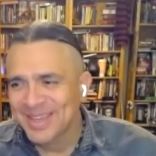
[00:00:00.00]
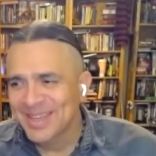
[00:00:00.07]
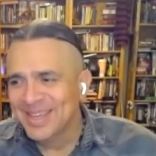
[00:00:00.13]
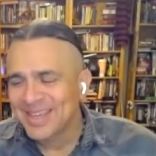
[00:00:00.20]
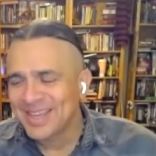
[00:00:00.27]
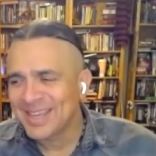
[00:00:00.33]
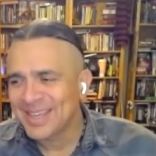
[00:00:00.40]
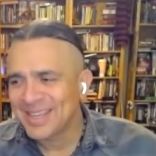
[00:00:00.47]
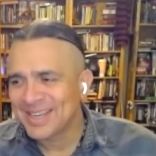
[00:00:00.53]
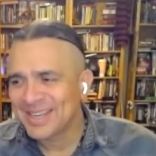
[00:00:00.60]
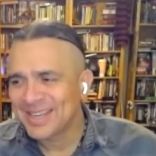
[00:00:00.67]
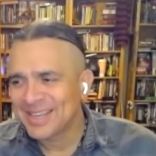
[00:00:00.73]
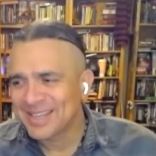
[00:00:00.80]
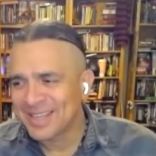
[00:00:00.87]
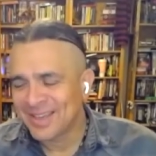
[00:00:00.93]

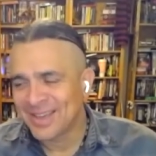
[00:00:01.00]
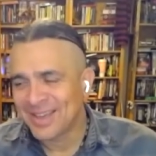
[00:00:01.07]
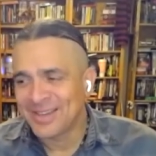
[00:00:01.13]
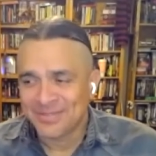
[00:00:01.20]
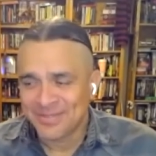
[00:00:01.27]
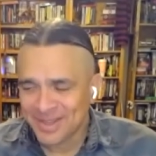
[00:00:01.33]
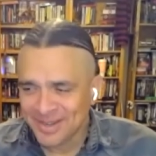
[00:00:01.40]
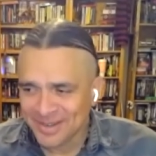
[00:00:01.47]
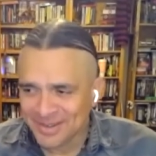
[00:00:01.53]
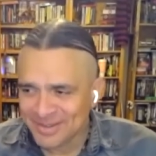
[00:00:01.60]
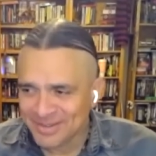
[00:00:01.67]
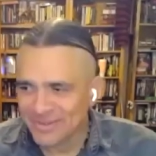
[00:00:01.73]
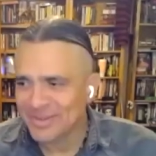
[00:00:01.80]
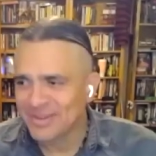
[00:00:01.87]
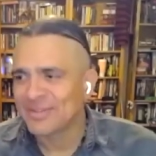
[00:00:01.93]
and I had to find
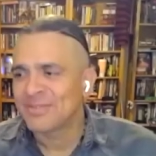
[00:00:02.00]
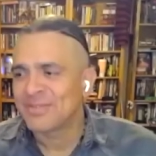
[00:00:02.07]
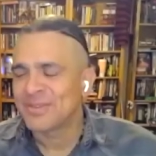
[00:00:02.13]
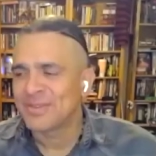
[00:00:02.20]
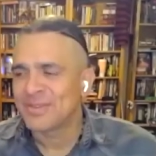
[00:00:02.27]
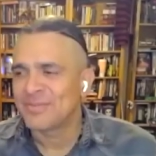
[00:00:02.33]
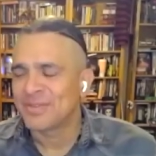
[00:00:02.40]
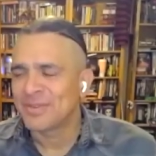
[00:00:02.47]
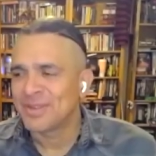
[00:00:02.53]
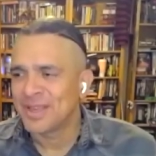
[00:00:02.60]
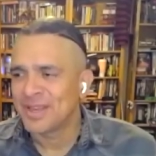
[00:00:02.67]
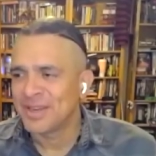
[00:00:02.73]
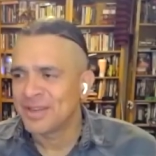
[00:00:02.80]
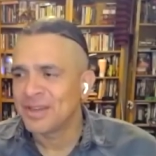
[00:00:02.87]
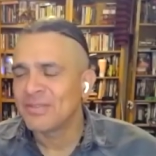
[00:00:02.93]
another ending for
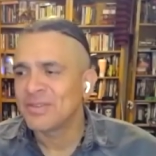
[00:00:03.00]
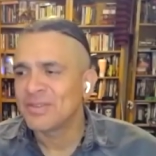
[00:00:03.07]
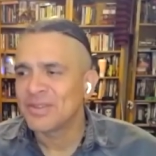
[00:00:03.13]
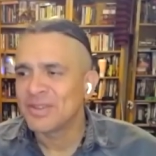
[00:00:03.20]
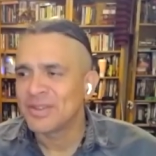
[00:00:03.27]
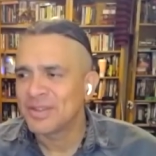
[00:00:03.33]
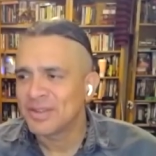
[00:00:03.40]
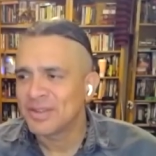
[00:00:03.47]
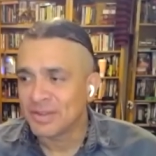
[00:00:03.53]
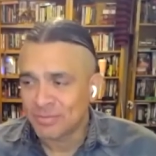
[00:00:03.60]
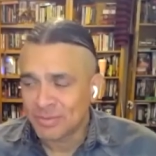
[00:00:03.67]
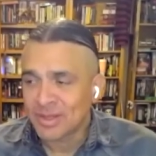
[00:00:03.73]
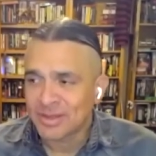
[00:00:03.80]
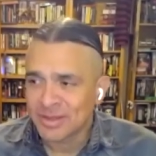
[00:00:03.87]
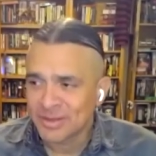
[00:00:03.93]
that novel.
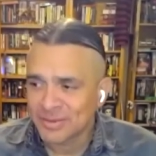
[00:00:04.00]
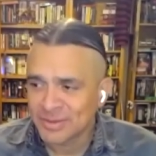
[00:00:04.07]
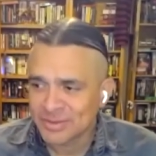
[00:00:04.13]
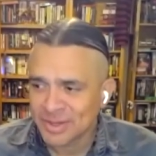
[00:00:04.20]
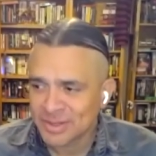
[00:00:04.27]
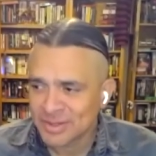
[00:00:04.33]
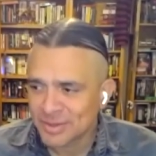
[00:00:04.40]
Luckily, it was right there